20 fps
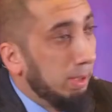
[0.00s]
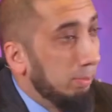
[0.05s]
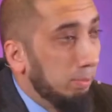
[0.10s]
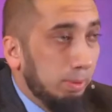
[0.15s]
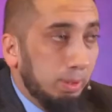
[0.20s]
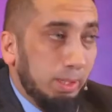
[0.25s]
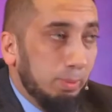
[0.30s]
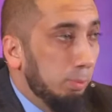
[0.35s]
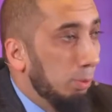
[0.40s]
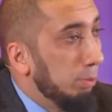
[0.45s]
But
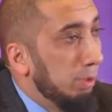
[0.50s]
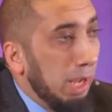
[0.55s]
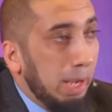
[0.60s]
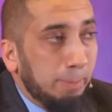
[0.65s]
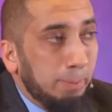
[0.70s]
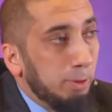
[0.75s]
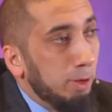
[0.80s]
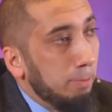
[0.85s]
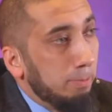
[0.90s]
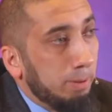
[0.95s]
it won't
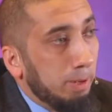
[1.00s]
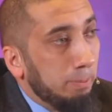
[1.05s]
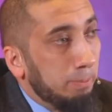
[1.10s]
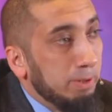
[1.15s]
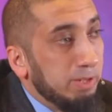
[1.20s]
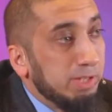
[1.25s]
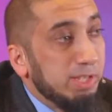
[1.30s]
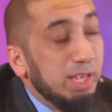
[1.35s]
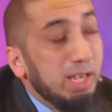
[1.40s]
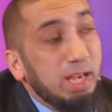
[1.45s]
happen on
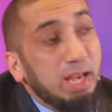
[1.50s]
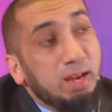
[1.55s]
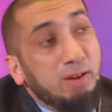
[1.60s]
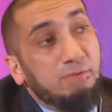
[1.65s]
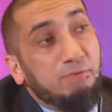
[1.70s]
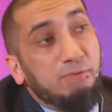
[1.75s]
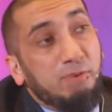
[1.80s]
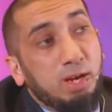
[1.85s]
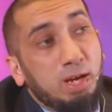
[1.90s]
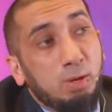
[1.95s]
purpose.
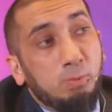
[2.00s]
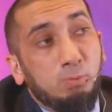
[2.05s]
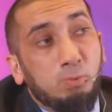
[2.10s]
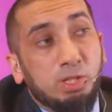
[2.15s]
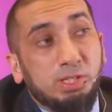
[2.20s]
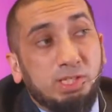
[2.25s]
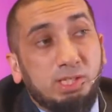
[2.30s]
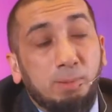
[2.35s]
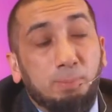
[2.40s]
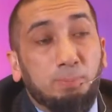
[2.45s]
If it
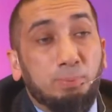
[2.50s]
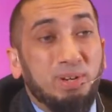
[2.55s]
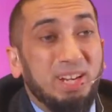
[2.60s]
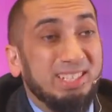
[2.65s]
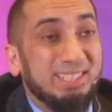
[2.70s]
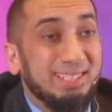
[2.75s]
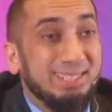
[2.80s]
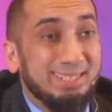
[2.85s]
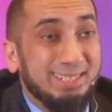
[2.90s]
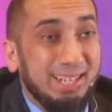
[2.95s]
was the
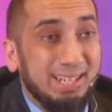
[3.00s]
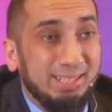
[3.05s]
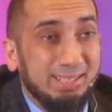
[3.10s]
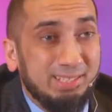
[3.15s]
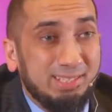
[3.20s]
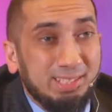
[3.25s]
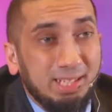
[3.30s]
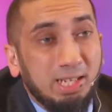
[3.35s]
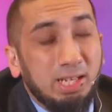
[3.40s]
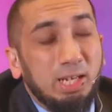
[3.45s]
present
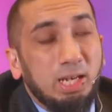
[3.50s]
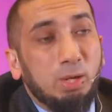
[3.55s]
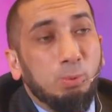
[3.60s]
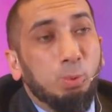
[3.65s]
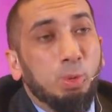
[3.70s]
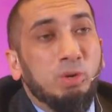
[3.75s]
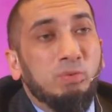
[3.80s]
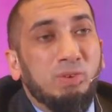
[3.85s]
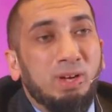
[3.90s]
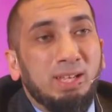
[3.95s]
tense, it
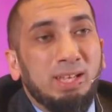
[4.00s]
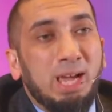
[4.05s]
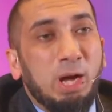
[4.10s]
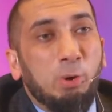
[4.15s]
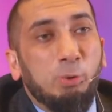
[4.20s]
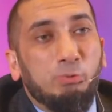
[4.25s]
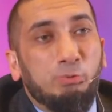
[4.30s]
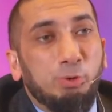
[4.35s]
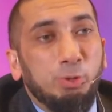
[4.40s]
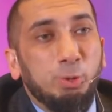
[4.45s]
would have
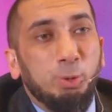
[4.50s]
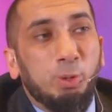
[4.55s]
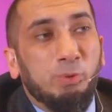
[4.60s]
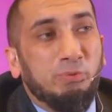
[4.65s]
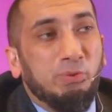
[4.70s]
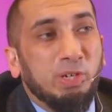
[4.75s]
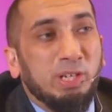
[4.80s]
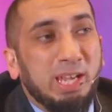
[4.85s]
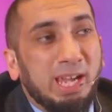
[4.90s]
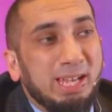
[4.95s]
allowed for you to
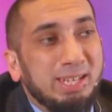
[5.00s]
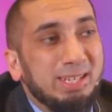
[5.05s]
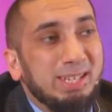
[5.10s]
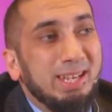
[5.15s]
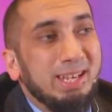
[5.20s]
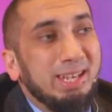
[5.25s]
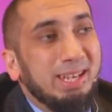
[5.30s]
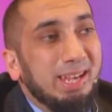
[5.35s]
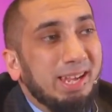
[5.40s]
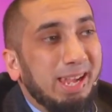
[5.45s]
forget
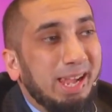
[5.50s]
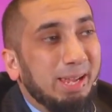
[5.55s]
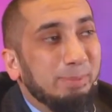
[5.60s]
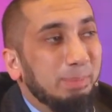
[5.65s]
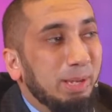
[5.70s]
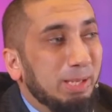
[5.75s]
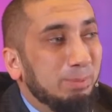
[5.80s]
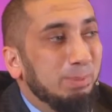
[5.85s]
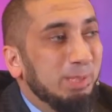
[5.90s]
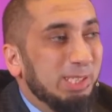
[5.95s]

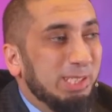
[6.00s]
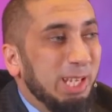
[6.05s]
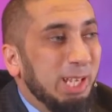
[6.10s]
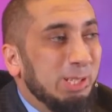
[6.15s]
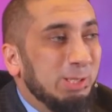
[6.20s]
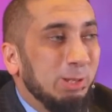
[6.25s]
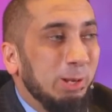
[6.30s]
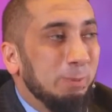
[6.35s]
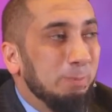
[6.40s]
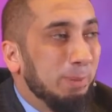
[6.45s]
and make
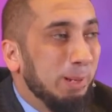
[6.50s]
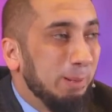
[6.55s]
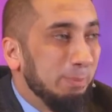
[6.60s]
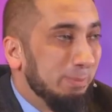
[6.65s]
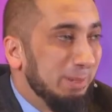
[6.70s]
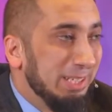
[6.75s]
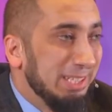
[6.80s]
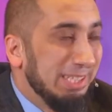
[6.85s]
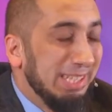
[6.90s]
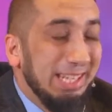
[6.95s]
mistakes on
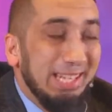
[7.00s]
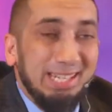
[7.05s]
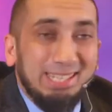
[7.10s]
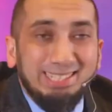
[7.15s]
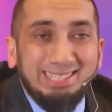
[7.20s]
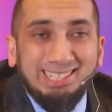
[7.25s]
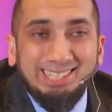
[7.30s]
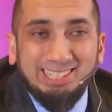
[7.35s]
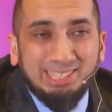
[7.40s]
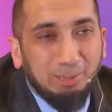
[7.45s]
purpose.
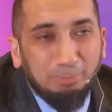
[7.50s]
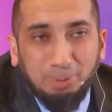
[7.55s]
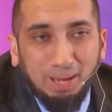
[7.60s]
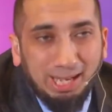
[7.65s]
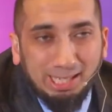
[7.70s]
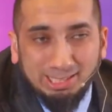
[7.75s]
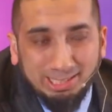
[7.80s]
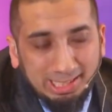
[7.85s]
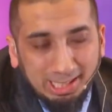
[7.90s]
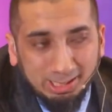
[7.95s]
Just the
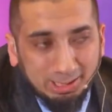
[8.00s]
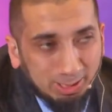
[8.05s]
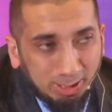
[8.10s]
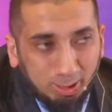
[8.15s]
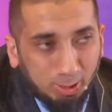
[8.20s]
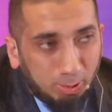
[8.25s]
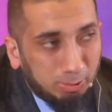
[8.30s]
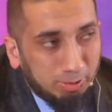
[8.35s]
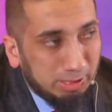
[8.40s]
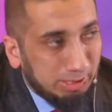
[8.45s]
past tense
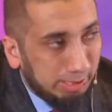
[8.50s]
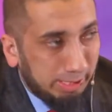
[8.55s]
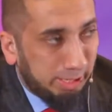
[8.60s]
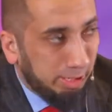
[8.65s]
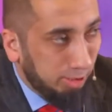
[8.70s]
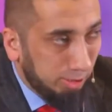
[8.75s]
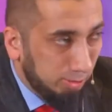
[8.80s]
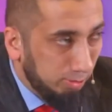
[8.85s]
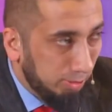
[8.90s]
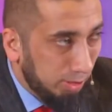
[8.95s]
alone is
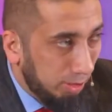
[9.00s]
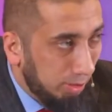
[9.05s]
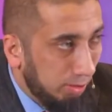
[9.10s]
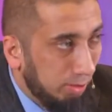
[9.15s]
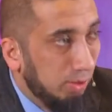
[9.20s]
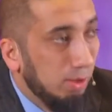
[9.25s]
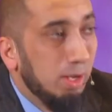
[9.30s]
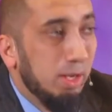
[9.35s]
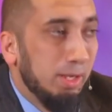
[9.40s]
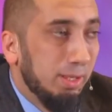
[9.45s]
letting you
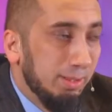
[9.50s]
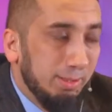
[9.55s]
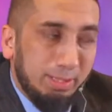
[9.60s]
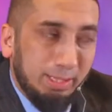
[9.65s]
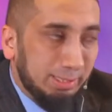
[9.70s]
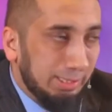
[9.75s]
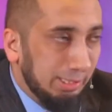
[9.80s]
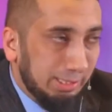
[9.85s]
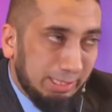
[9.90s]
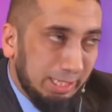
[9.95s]
know
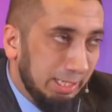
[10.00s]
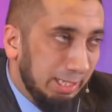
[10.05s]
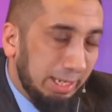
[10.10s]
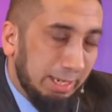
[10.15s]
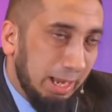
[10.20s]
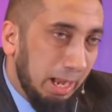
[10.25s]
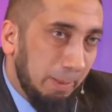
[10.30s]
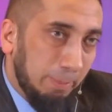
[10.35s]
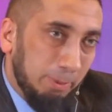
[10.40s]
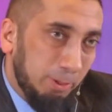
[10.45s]
that this
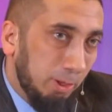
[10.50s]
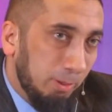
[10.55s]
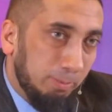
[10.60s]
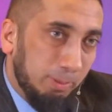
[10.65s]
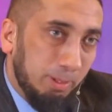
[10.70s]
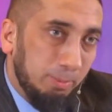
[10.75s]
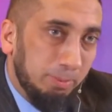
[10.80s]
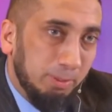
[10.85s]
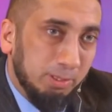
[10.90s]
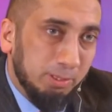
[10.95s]
cannot happen on
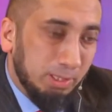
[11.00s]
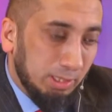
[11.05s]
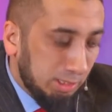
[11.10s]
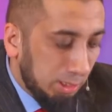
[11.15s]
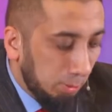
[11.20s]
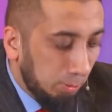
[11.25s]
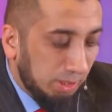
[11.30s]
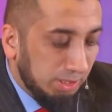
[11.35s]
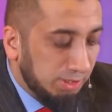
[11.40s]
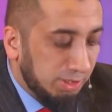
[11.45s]
purpose.
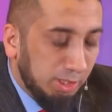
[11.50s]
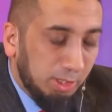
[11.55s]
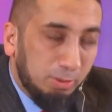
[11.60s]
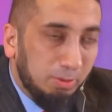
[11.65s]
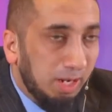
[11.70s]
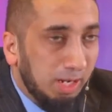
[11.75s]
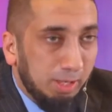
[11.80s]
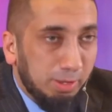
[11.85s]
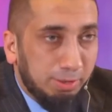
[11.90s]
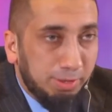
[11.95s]
It's a once in a
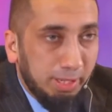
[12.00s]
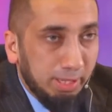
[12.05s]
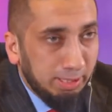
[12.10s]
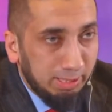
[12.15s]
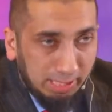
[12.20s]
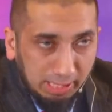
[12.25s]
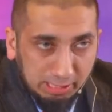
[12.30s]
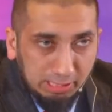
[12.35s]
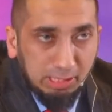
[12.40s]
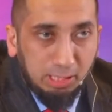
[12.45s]
while
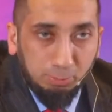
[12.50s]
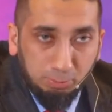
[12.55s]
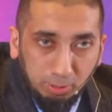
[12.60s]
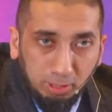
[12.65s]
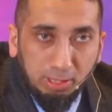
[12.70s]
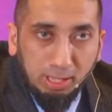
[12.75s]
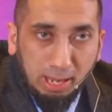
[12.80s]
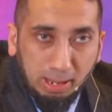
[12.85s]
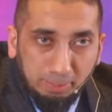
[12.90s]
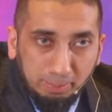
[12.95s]
thing. Yes, it
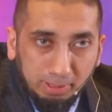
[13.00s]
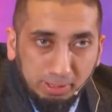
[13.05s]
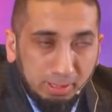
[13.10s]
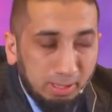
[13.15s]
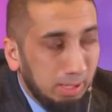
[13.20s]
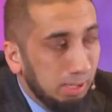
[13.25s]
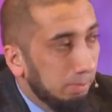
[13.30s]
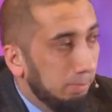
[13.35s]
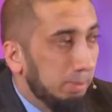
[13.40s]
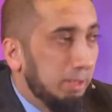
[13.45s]
will
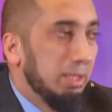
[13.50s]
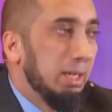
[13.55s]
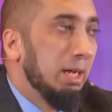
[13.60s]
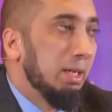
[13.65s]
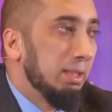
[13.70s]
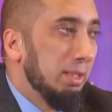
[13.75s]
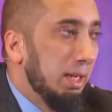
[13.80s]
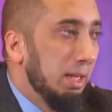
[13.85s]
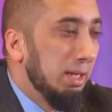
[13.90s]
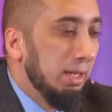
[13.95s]
happen, but Ya
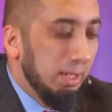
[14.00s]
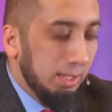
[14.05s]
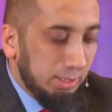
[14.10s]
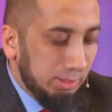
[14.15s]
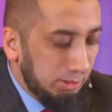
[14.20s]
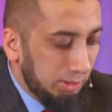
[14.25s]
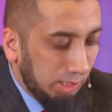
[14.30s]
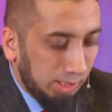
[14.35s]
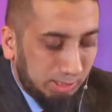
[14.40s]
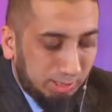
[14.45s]
Allah,
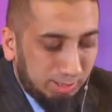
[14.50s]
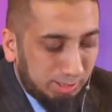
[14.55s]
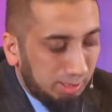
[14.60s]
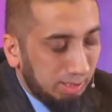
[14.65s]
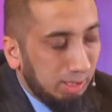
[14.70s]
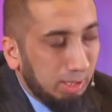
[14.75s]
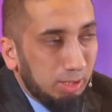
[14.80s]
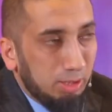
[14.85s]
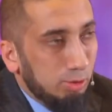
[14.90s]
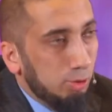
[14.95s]

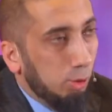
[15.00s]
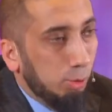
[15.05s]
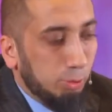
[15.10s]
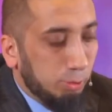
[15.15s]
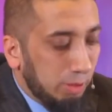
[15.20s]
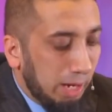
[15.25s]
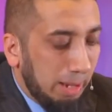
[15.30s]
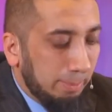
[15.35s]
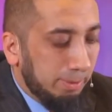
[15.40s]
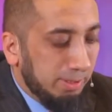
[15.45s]
just
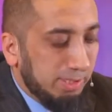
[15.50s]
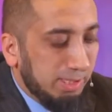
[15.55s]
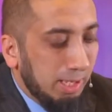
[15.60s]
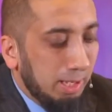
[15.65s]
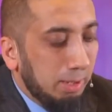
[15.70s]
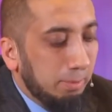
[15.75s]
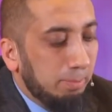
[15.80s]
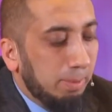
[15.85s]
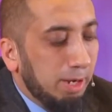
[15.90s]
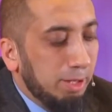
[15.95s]
don't grab us.
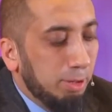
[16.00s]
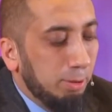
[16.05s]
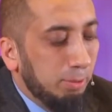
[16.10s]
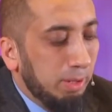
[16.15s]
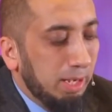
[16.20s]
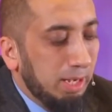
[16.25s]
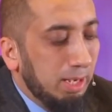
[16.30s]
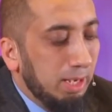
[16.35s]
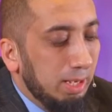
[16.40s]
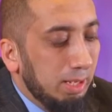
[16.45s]
By the
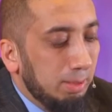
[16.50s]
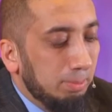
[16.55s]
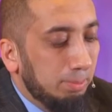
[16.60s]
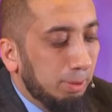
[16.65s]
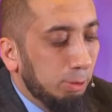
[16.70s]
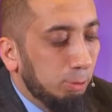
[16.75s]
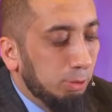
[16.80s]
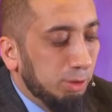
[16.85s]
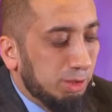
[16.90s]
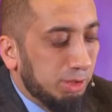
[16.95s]
way,
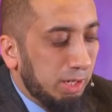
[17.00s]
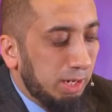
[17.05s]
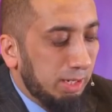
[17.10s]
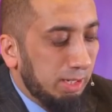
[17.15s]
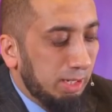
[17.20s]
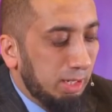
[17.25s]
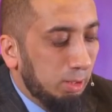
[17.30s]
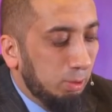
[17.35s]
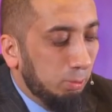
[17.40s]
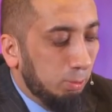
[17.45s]
Banu
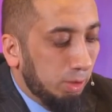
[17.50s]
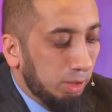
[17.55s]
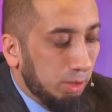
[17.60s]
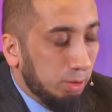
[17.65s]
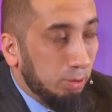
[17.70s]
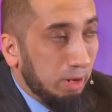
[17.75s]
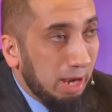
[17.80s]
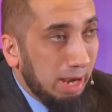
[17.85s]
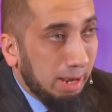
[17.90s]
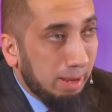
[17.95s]
Ismail were
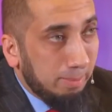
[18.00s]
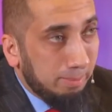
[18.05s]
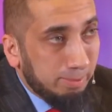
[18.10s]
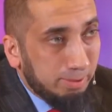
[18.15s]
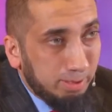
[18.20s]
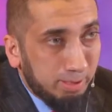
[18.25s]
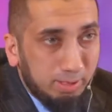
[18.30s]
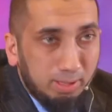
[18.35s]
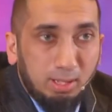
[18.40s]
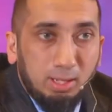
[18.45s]

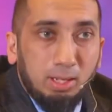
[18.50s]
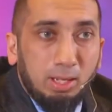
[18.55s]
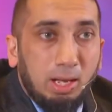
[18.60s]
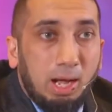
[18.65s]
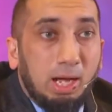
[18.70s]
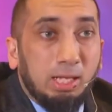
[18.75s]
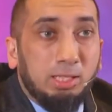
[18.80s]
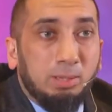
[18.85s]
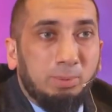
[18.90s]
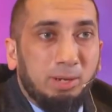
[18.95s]
grabbed.
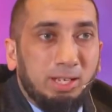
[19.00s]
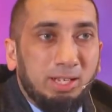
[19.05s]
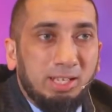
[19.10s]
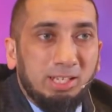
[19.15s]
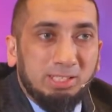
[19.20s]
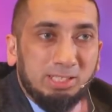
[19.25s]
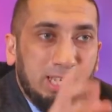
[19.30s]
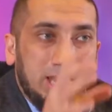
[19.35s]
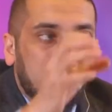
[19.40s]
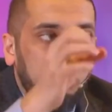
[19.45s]
Adam
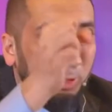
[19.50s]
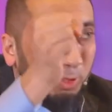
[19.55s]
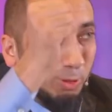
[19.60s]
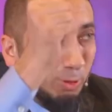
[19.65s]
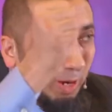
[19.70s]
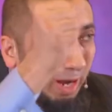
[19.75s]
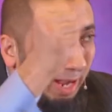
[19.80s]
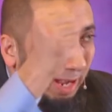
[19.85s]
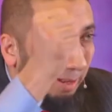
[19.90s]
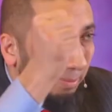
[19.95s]
alayhi salam was
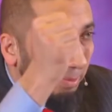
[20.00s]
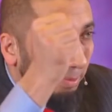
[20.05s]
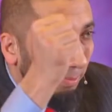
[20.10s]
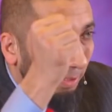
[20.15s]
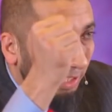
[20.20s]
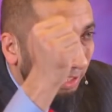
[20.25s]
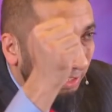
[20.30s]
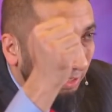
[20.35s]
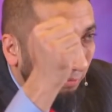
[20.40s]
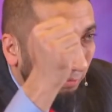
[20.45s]
grabbed
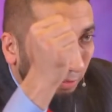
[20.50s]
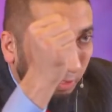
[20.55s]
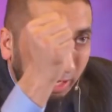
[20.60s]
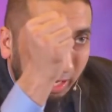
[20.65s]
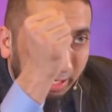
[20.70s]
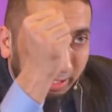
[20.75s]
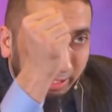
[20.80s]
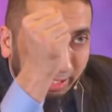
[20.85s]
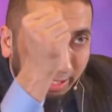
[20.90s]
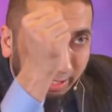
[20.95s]
because he
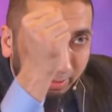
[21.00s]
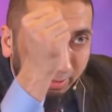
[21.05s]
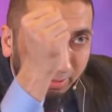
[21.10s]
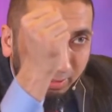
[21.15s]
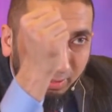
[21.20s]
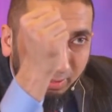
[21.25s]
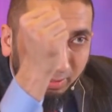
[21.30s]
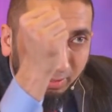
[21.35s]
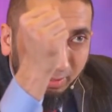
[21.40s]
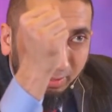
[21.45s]
forgot,
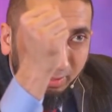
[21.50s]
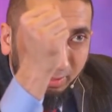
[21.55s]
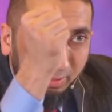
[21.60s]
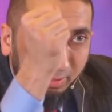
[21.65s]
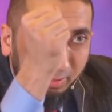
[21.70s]
yeah?